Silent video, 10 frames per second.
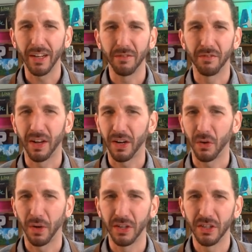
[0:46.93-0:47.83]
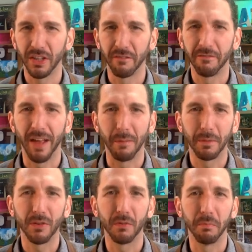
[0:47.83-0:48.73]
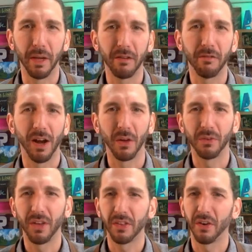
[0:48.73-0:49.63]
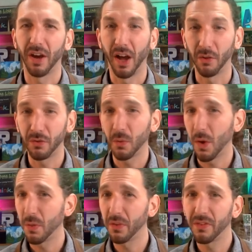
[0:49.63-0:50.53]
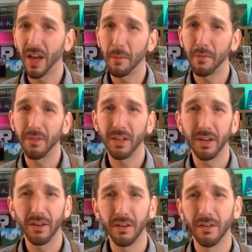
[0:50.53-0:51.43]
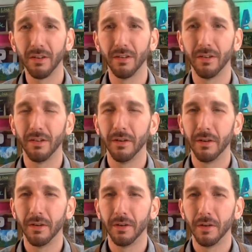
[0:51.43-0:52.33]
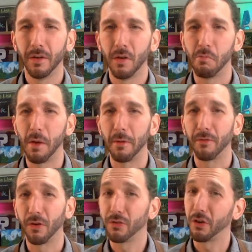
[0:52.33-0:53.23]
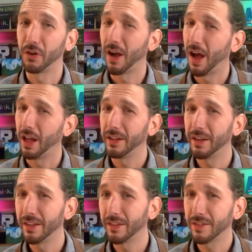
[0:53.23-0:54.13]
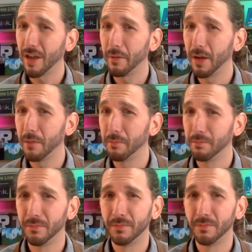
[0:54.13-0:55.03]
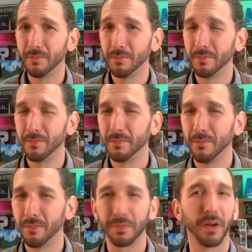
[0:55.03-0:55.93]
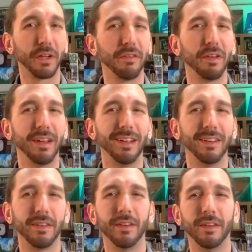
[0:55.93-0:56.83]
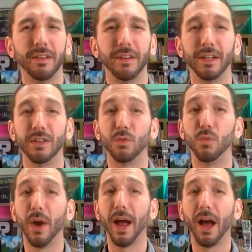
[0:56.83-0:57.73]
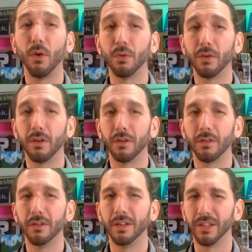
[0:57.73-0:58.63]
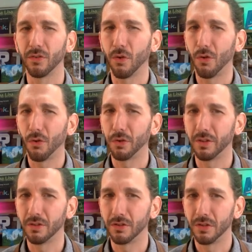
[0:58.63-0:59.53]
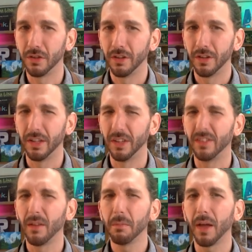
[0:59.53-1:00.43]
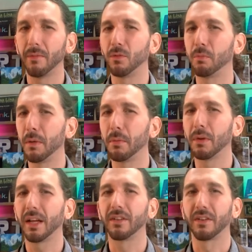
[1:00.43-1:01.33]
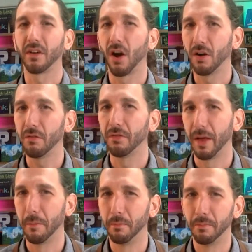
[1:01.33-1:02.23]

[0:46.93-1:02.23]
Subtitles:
of decoration that families make for outside their house around this time of the year? Maybe for a certain holiday that's coming up? I'll give you a hint. It's round, it's orange, and sometimes people like to carve them.